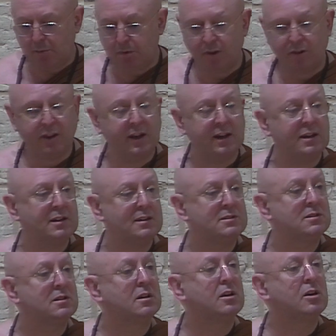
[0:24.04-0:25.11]
but the thing
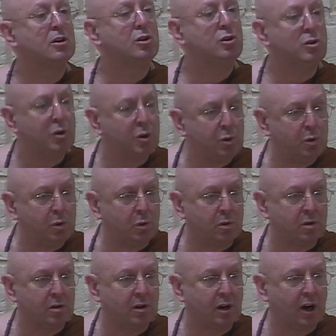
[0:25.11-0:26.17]
is,
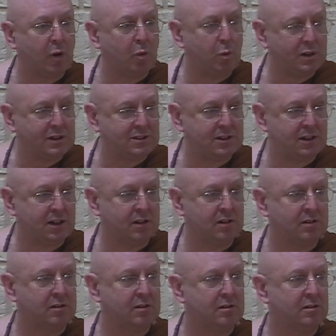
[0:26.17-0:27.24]
you are wishing
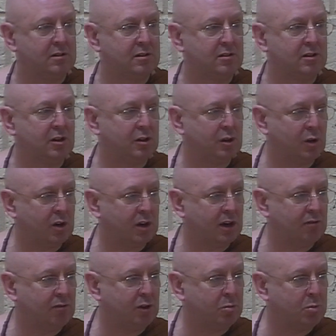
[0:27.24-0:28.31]
that you don't get
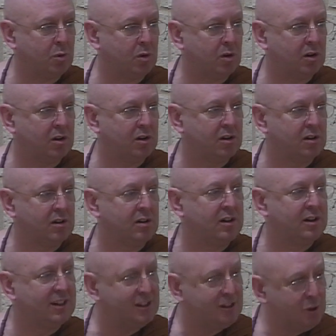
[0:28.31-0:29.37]
reborn.
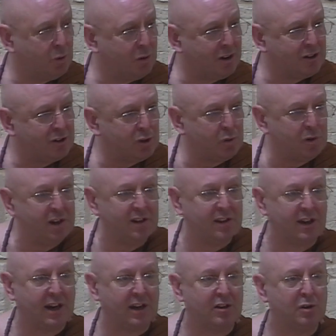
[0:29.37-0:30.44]
You are doing
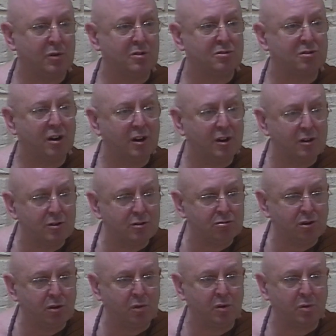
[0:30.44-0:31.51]
that. You are trying to
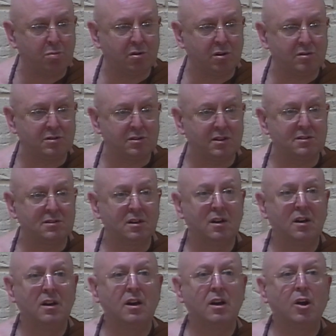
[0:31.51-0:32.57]
control the process.
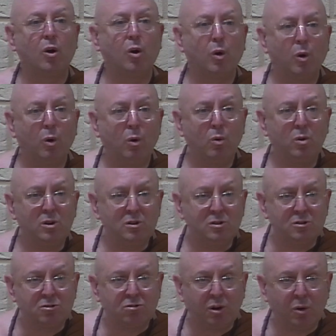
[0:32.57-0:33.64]
All
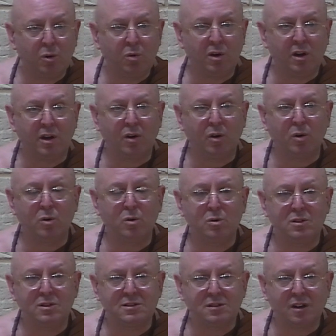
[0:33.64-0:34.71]
controlling, all
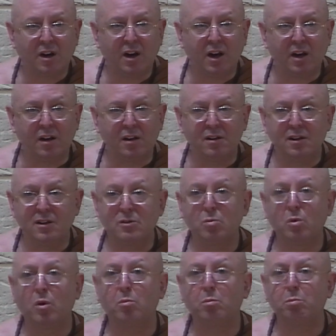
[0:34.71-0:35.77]
desire is
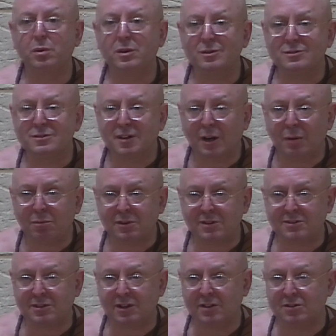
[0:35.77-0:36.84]
what builds up this
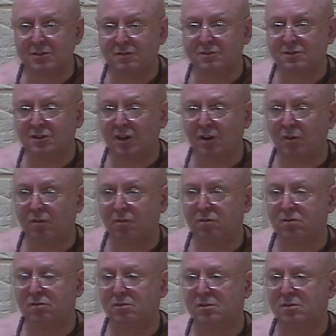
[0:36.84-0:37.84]
sense of self.